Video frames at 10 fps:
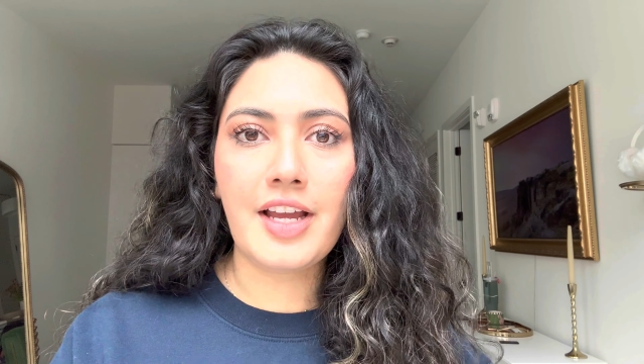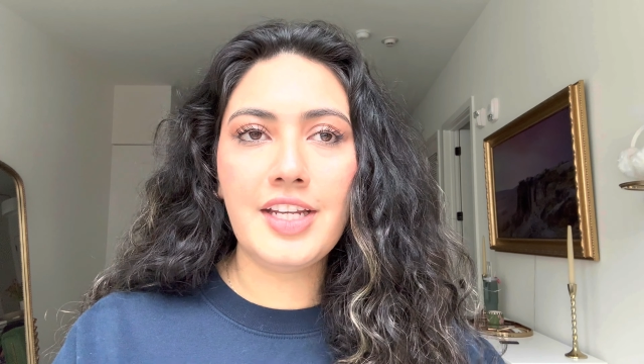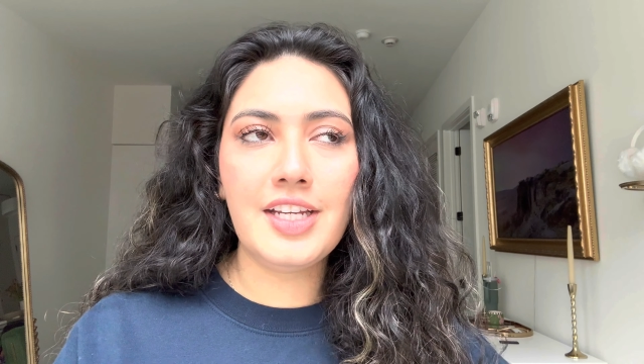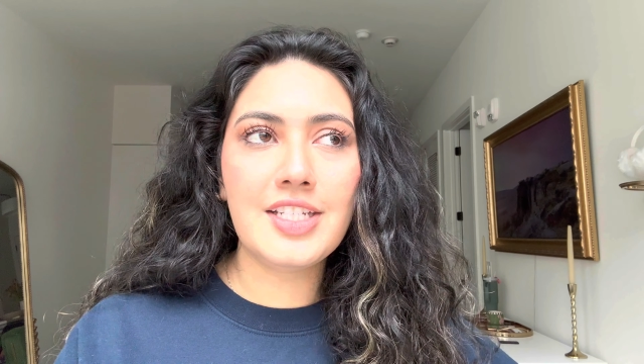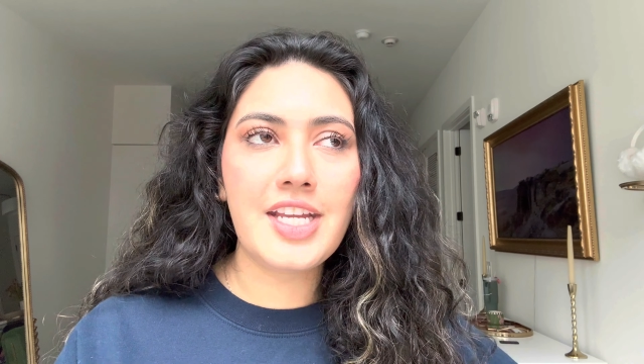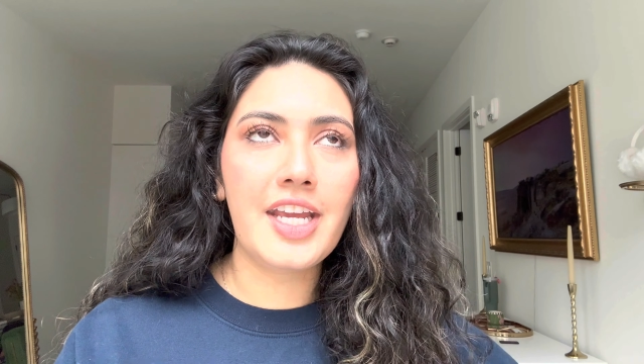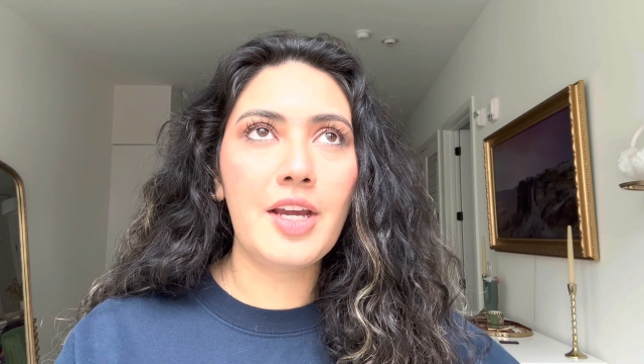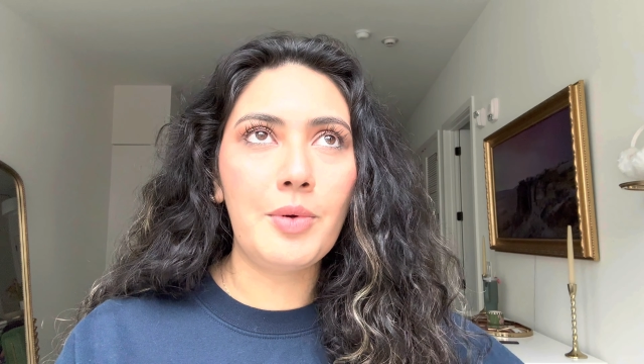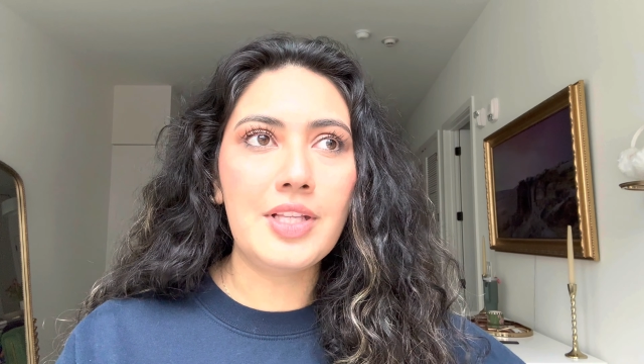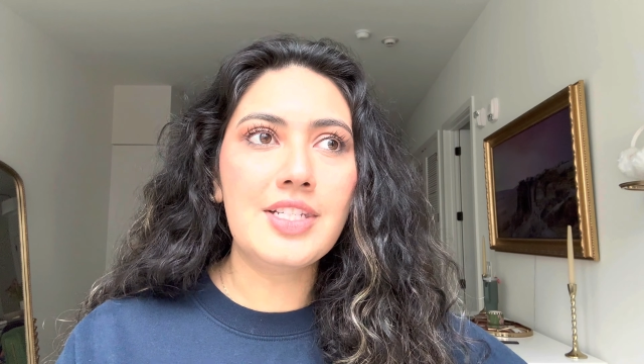I need to take
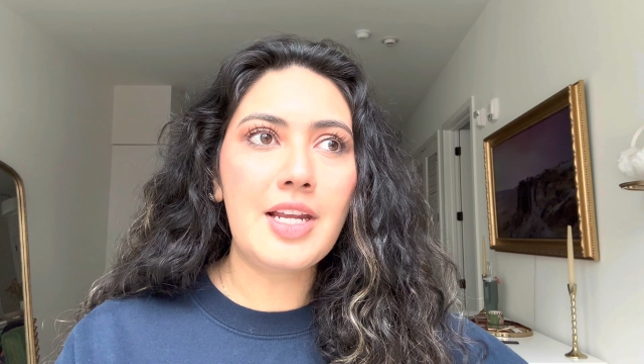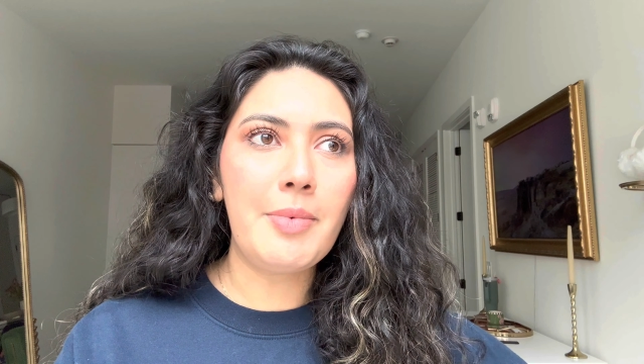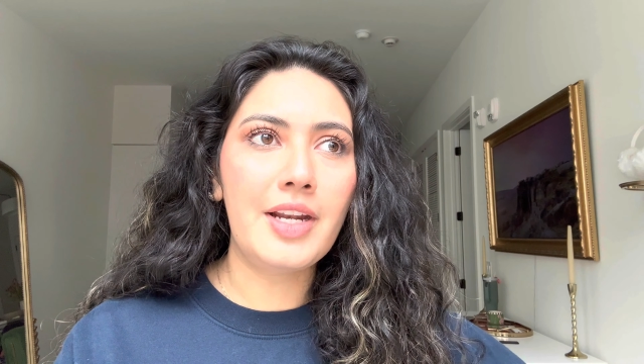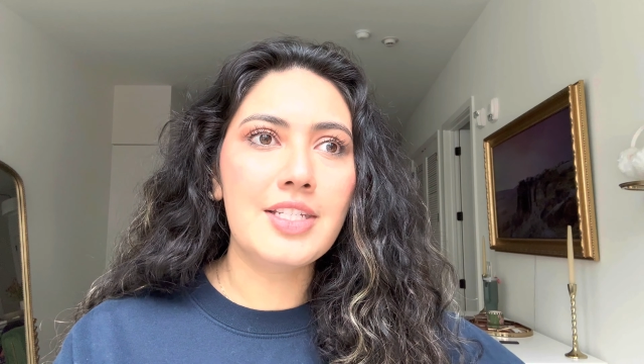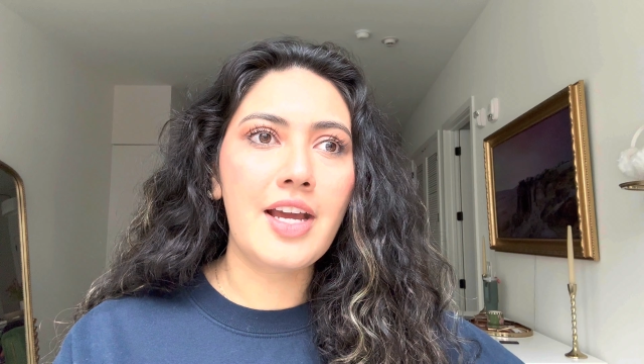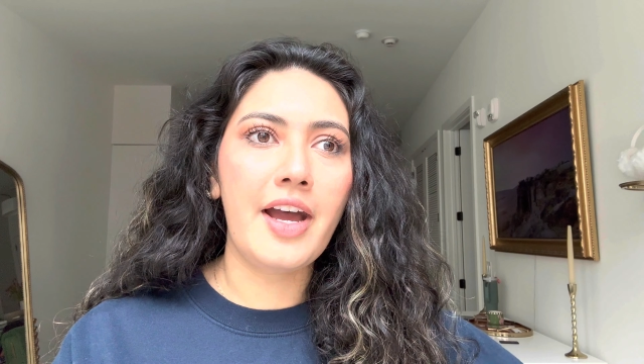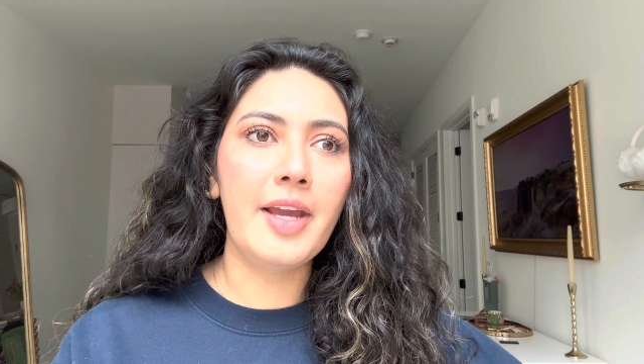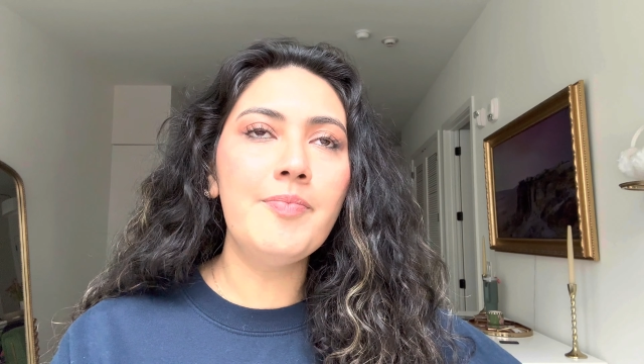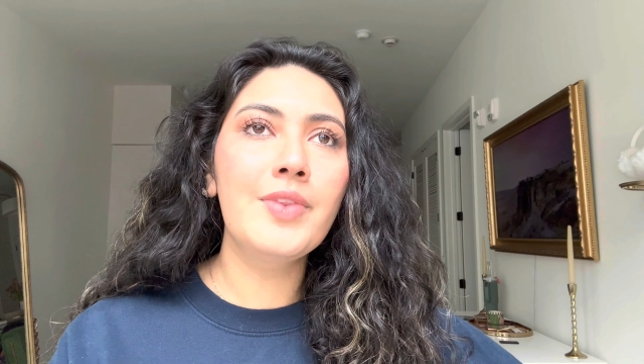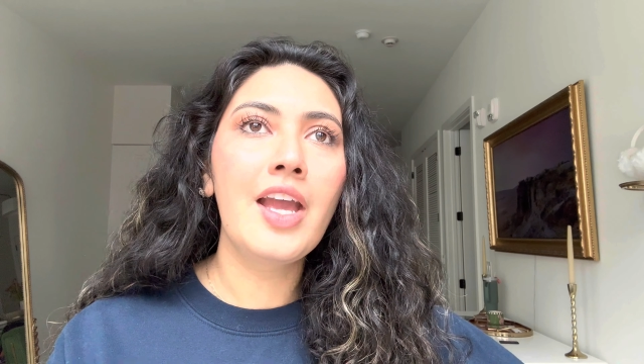it one step at a
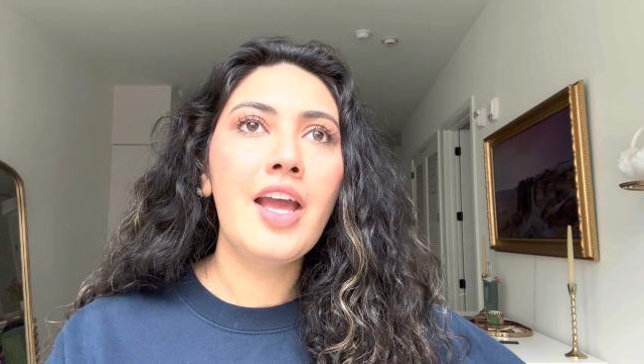time.